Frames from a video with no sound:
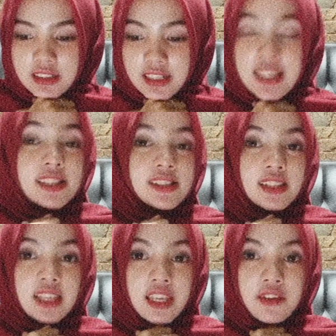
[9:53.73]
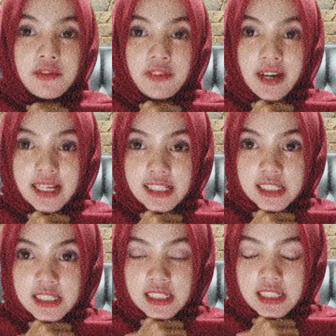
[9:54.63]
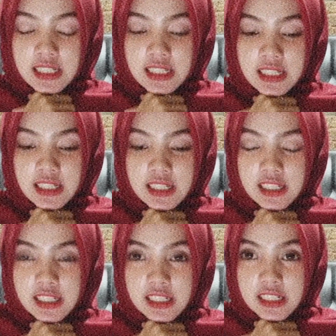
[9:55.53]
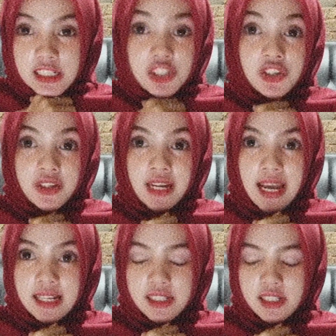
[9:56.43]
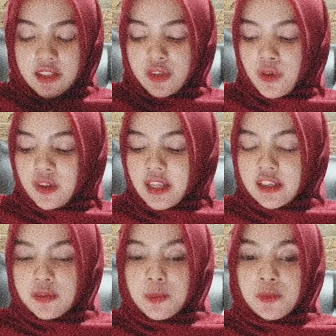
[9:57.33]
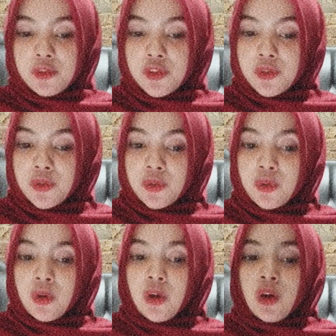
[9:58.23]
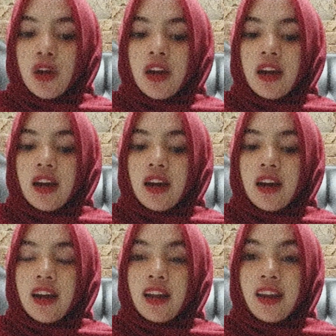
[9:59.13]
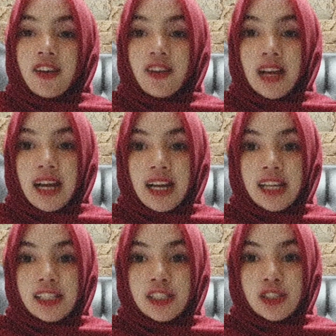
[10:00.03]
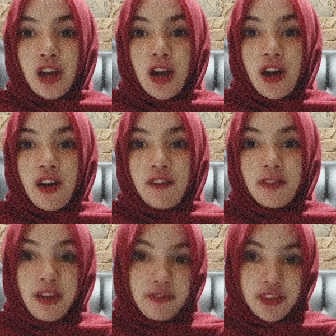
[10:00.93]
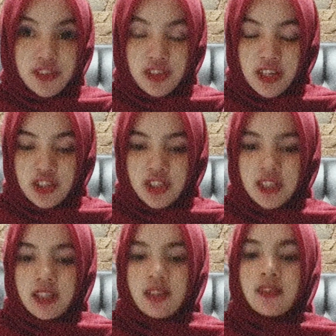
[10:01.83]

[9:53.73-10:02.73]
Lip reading: easily find in internet. So let's move to Another kind of affixation.